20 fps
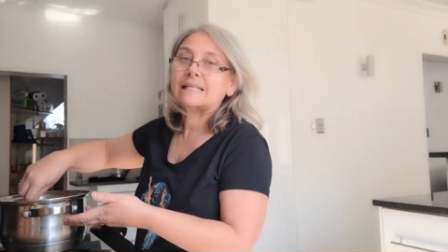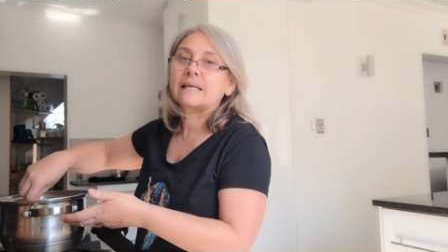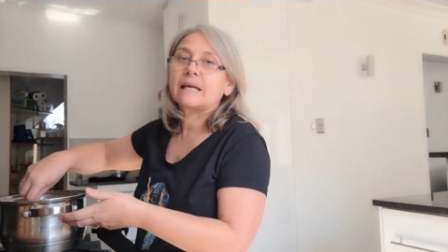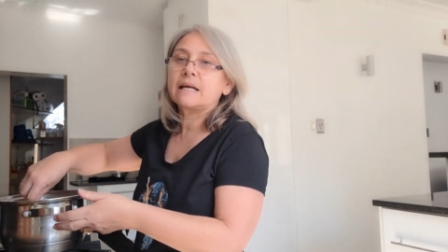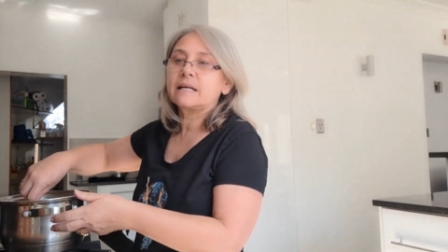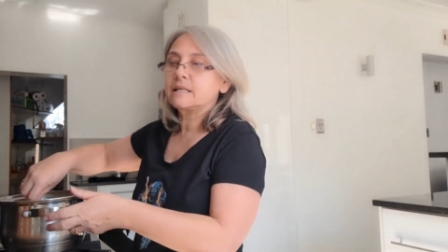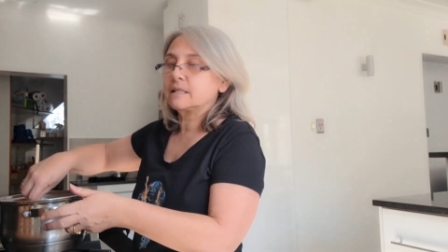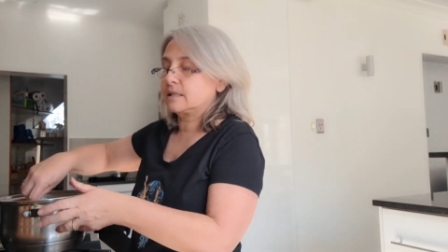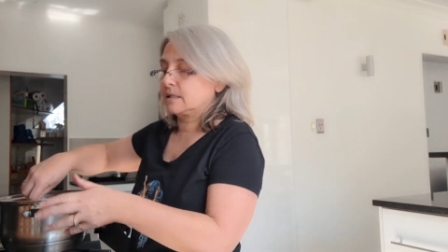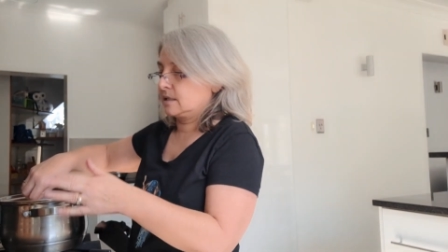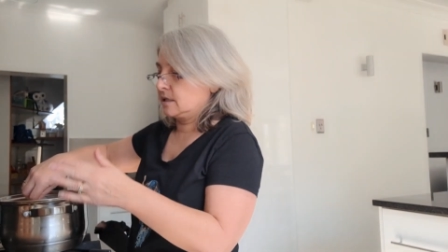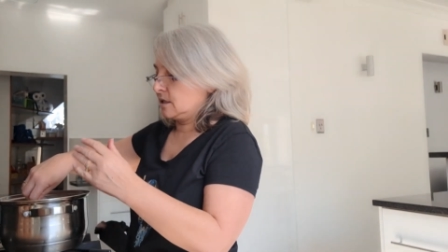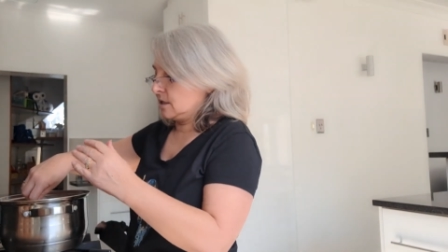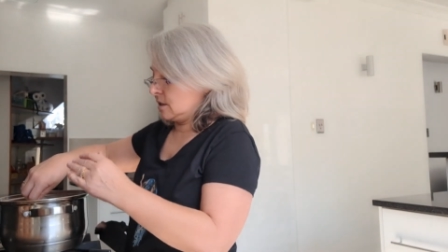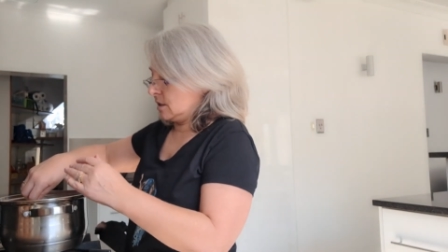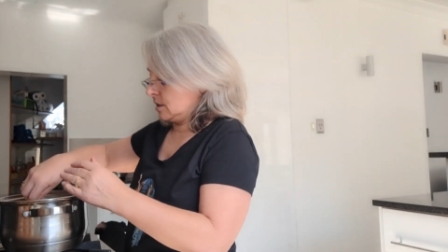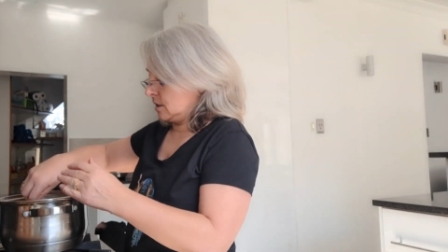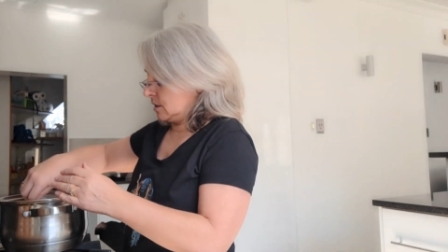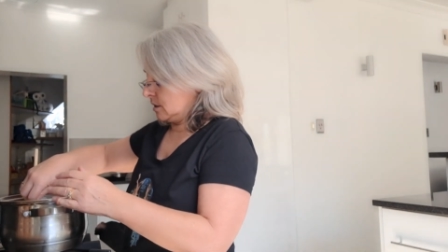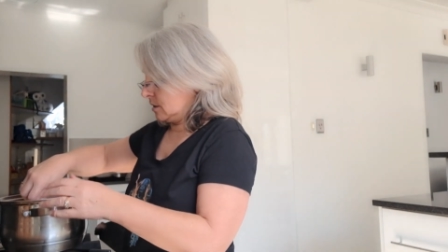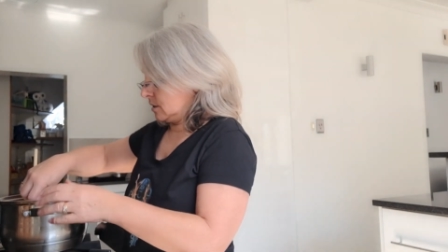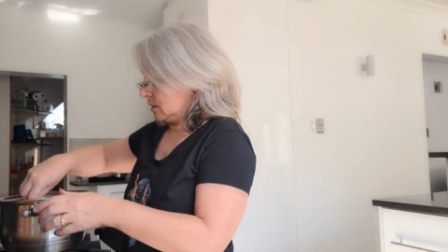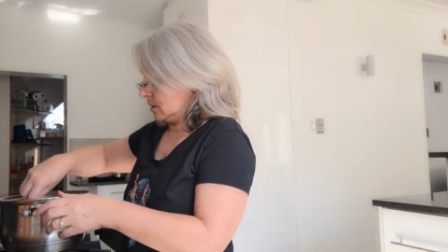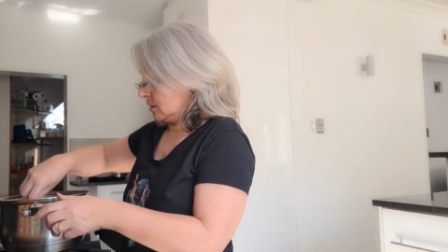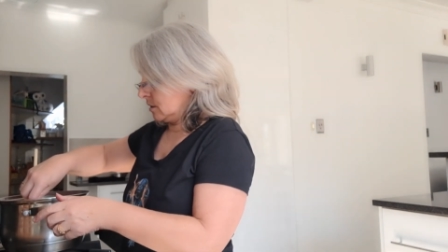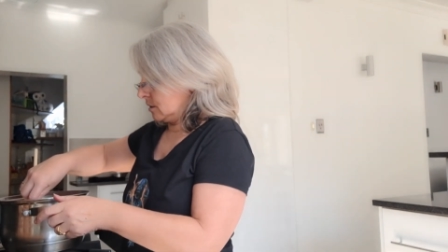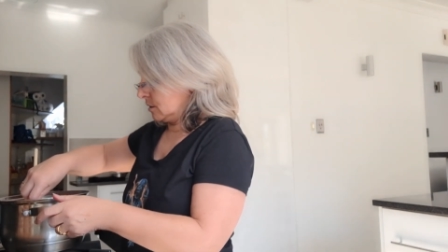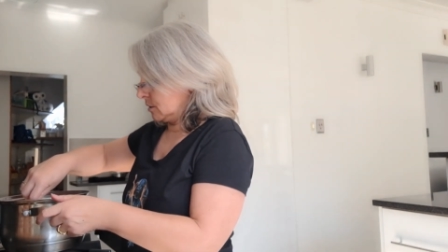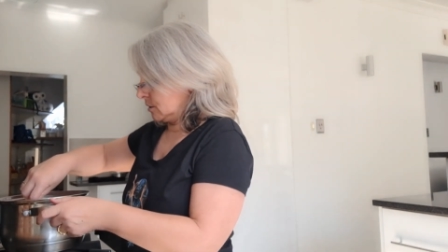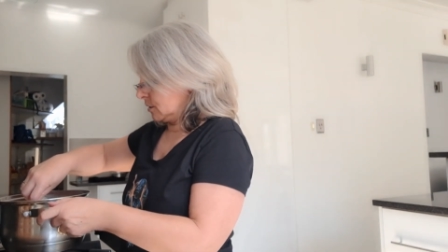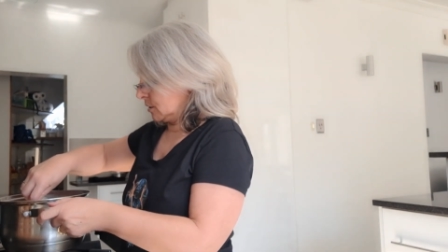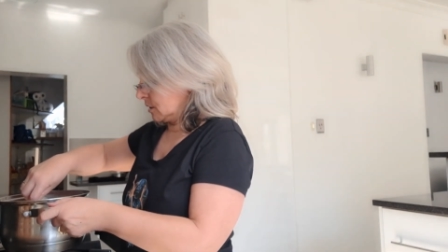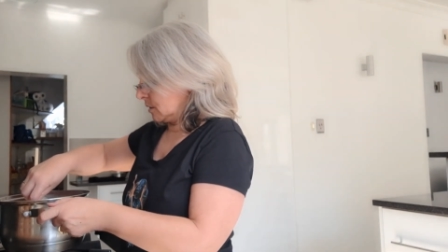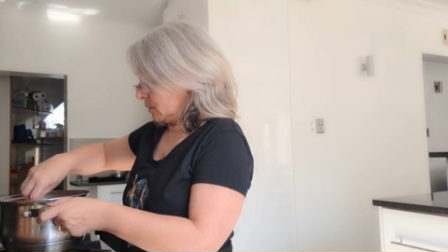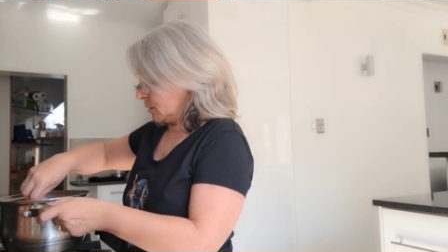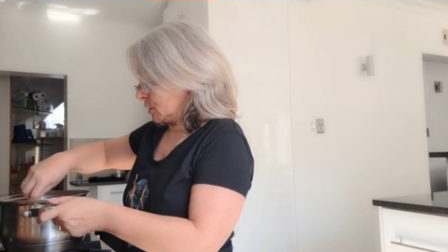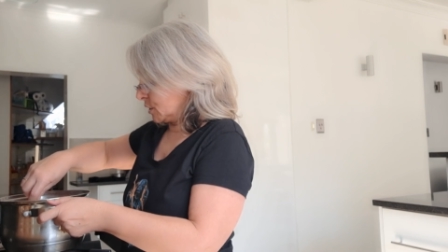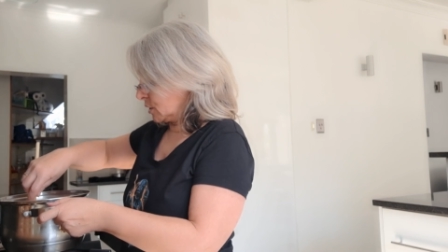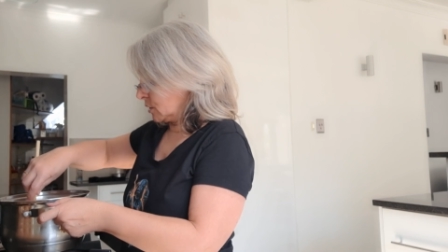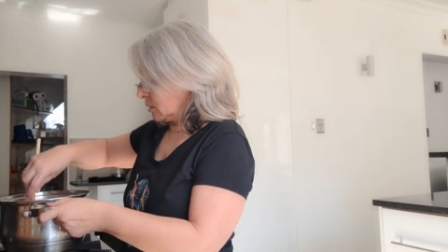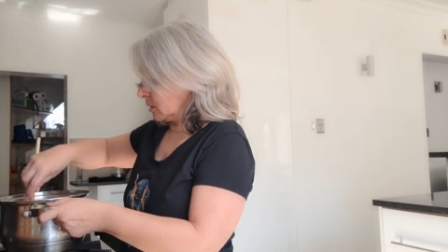gas, so we're just